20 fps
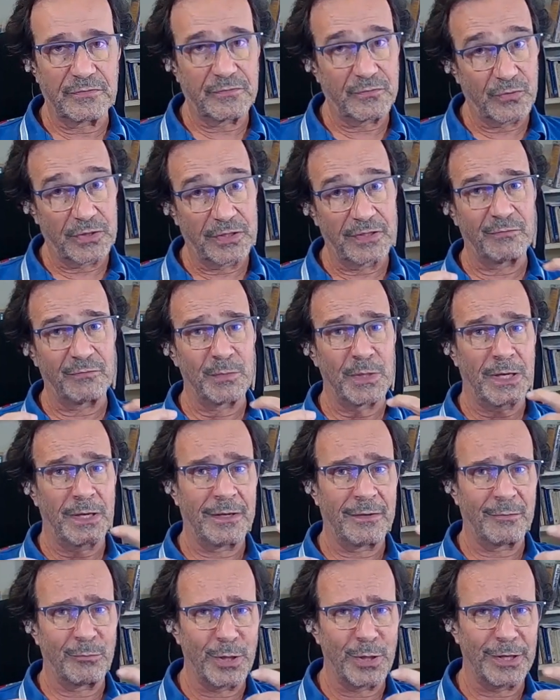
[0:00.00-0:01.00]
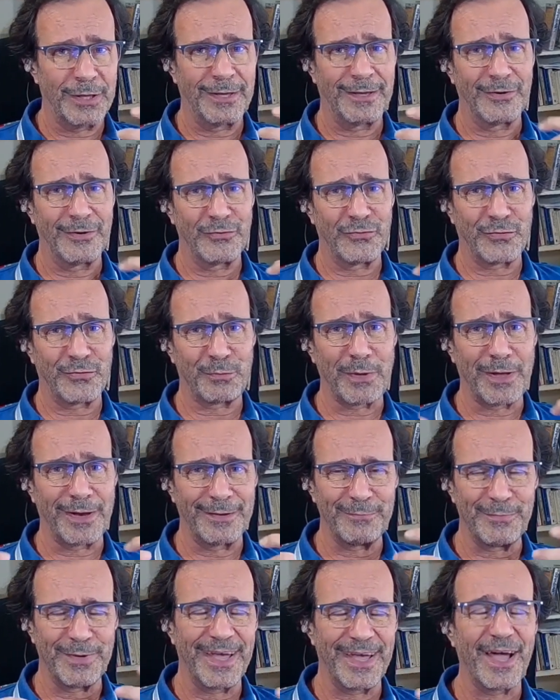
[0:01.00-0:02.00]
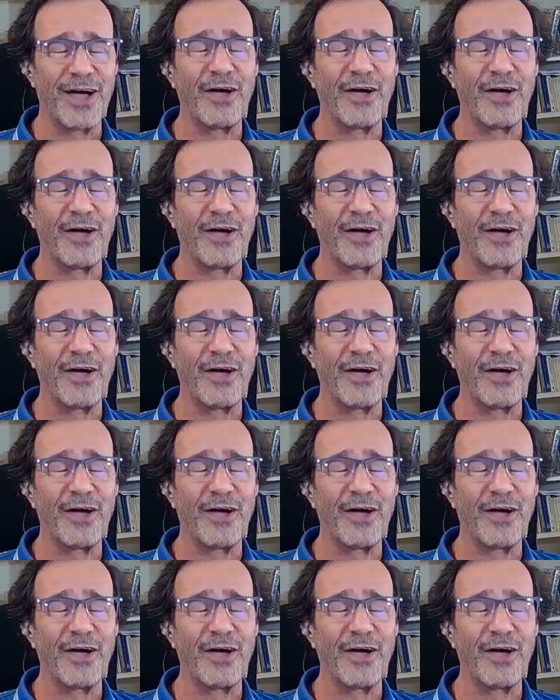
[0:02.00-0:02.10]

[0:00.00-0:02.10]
forgive my English spelling,